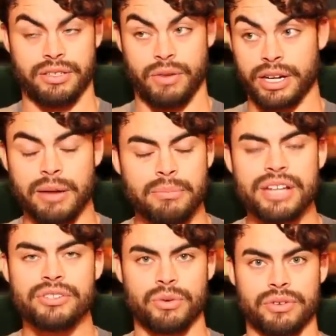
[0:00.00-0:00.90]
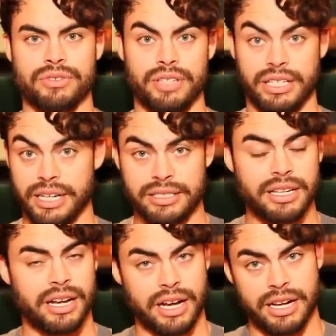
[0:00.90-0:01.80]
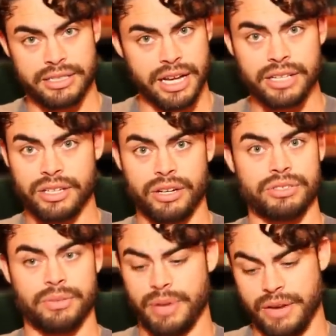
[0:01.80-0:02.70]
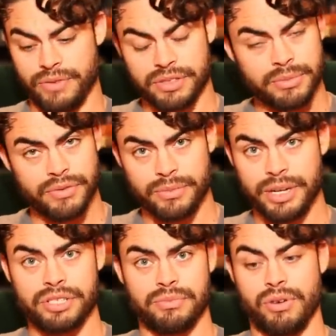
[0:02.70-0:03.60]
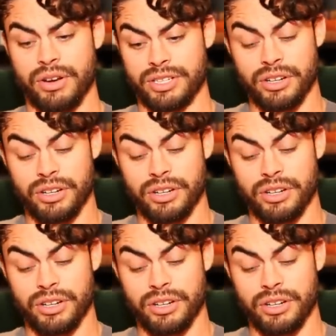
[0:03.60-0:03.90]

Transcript: So I got mentors. Like I said, I got a dating coach. I paid for some information products.